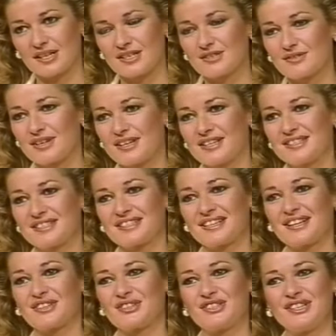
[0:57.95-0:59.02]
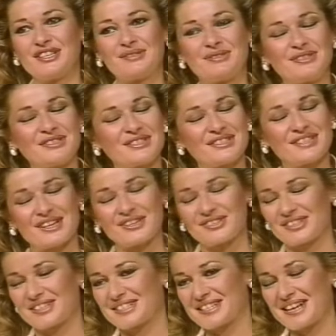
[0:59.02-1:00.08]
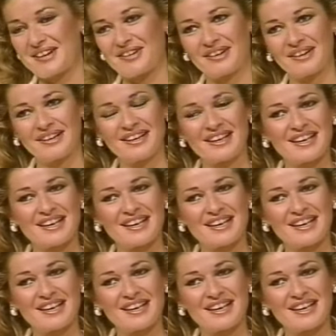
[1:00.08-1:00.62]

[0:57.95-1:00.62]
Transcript: It's, it's, uh, she's such a terror.